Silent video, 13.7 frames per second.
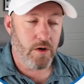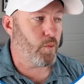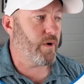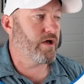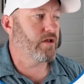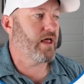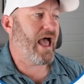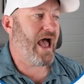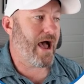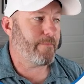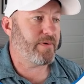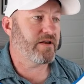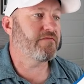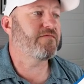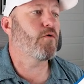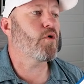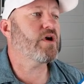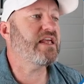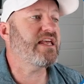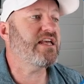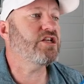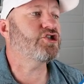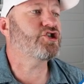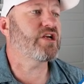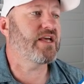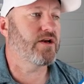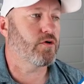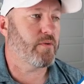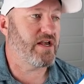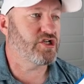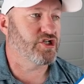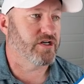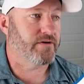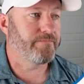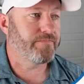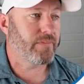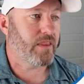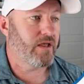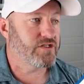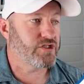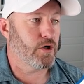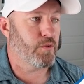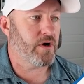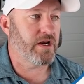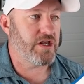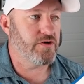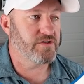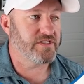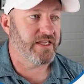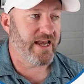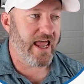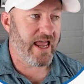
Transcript: will happen for each iteration. So we're going to use the